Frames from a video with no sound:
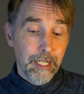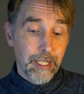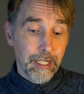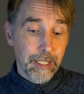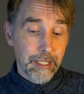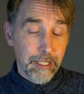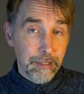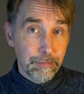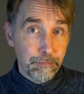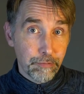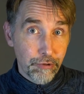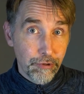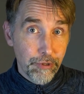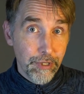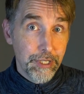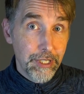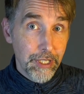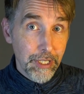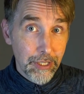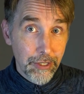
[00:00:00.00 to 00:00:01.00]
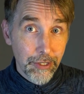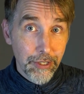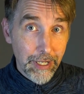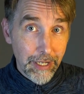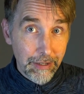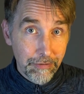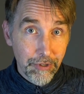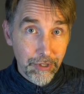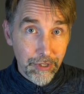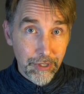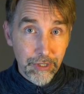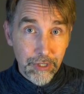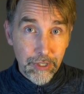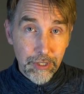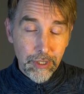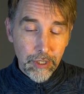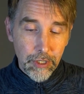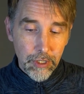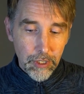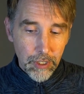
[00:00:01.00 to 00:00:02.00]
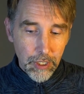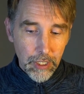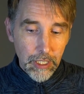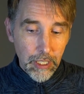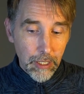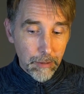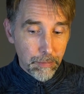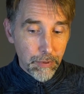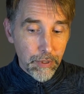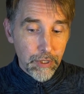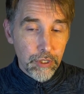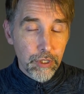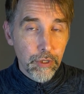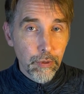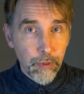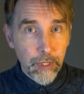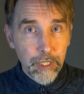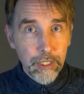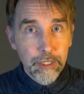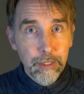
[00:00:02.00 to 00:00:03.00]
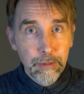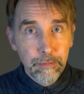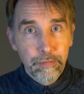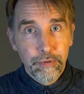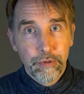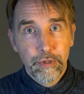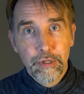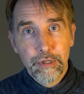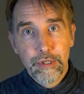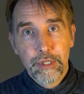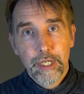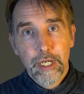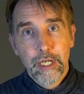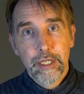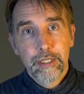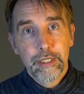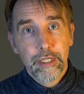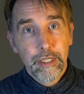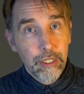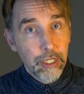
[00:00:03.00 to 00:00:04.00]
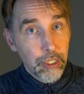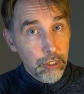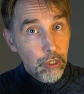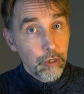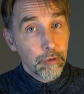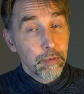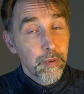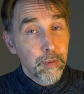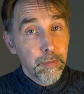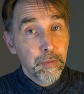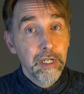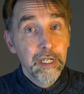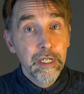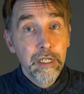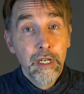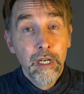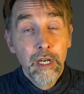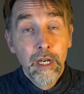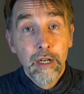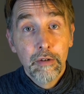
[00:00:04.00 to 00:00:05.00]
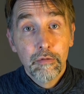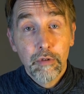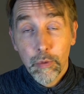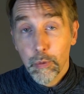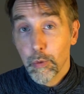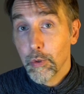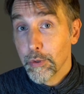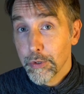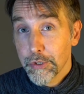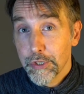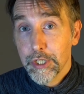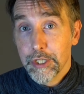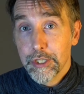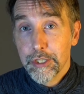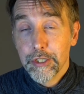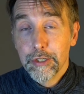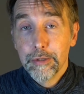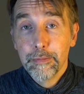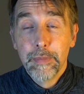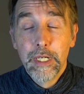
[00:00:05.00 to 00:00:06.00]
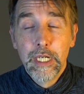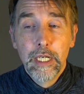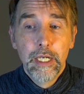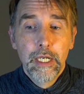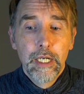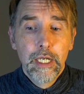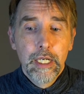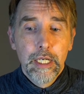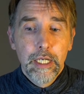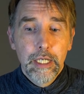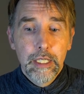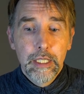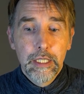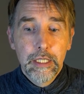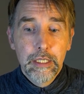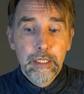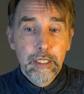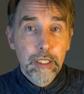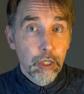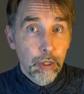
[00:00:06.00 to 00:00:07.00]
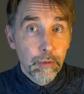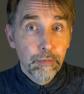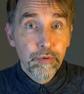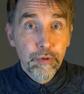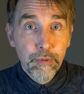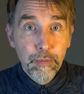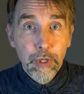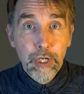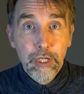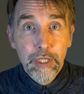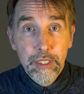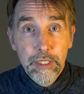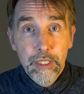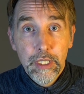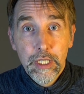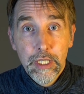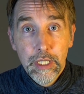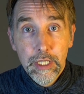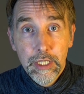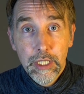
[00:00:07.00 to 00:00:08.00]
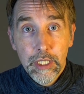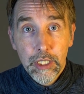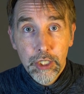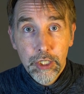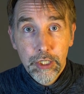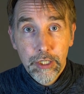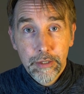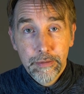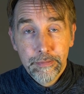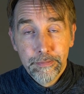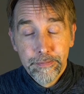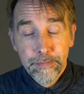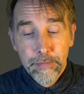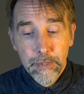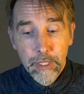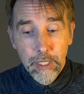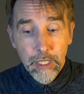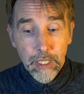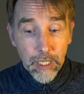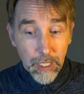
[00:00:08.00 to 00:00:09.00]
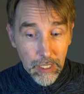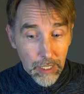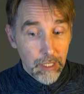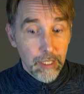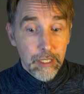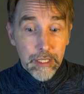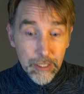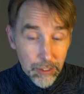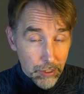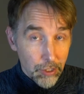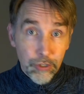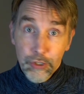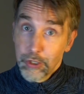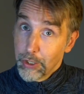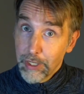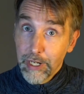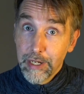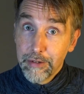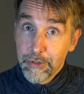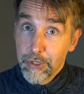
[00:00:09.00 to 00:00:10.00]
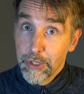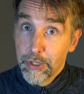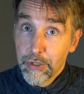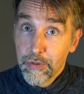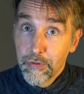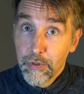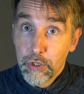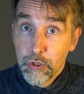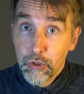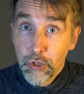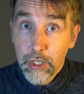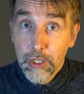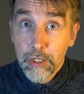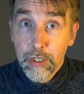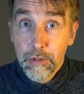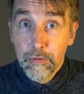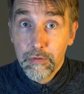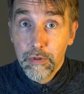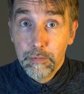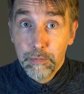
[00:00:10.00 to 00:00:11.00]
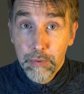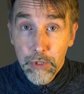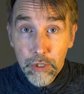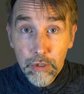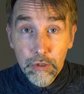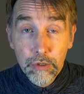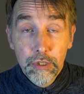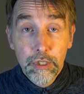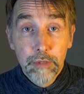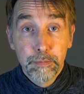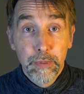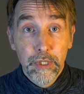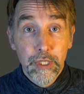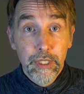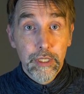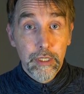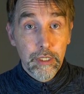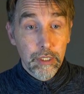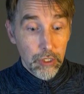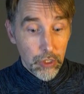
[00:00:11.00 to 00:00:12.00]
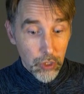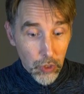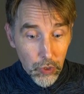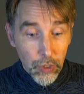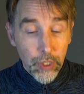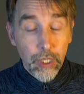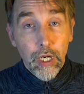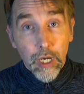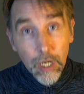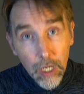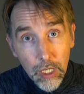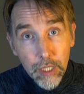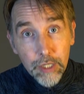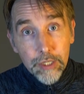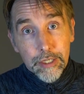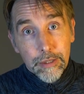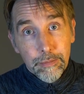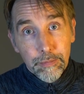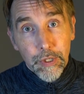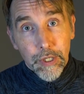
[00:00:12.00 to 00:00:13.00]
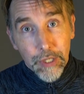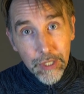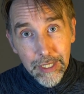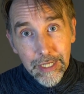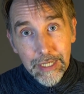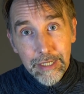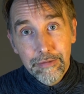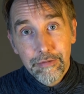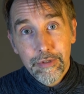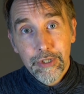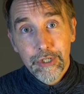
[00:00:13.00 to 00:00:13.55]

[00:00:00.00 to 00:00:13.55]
And there's pretty good evidence that the habituation process in the dopamine reward system is compromised in addiction. At least there's good evidence for drugs of abuse, but it's not hard to believe